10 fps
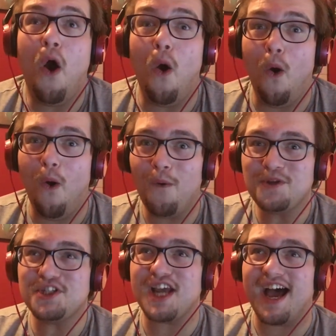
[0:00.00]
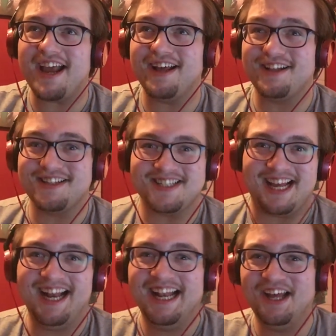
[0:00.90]
Oh, Giles!
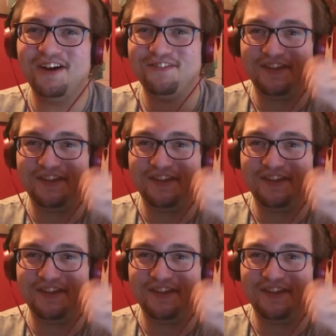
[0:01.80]
I love